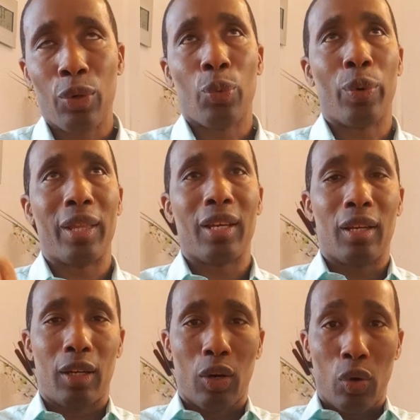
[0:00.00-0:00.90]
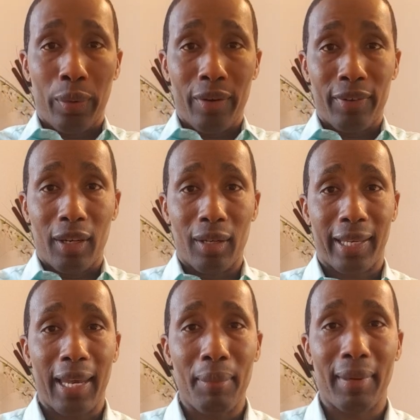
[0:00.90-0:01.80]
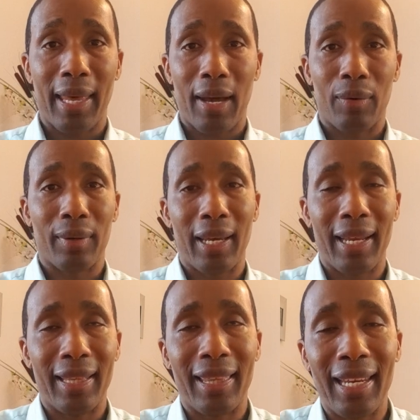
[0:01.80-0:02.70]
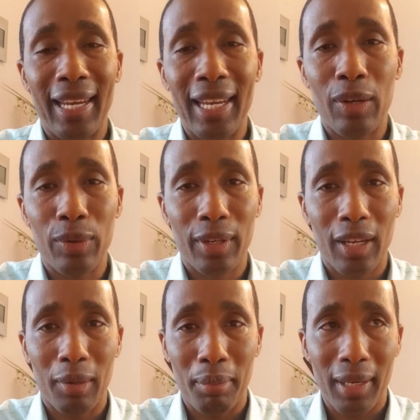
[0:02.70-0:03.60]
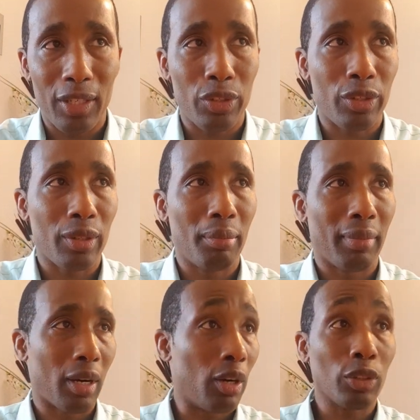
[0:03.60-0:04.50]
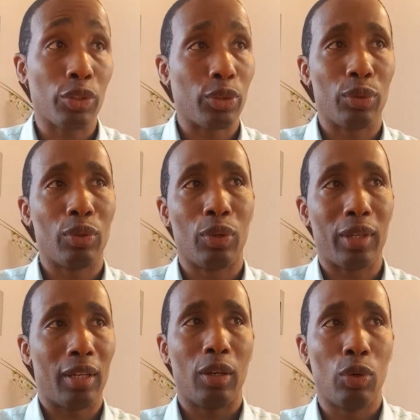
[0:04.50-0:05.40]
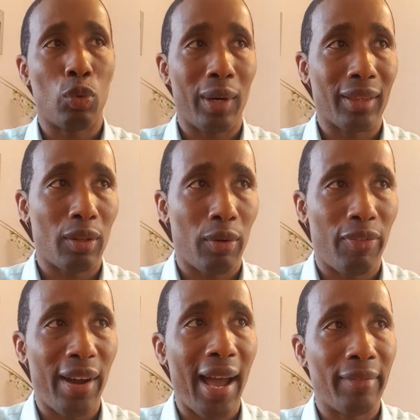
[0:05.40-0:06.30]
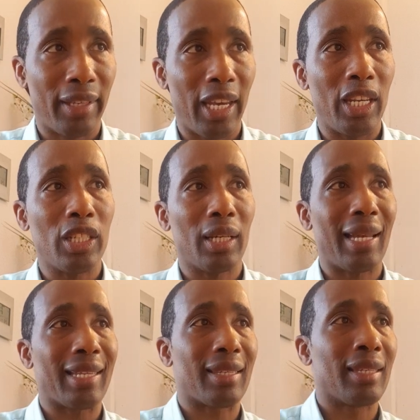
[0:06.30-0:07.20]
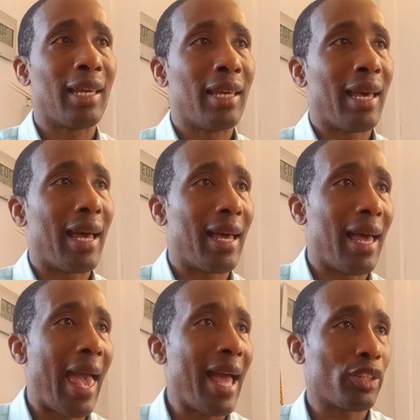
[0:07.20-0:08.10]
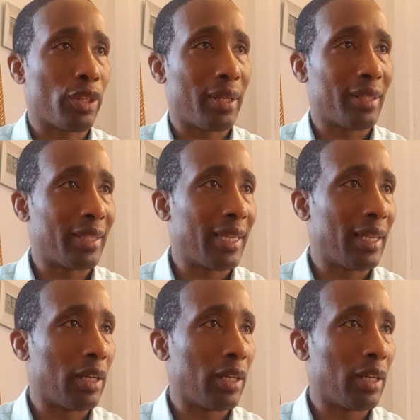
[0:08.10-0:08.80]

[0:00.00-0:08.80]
where the glory of God came down and they could not minister. But also look at Luke 1:35. The angel has answered and said,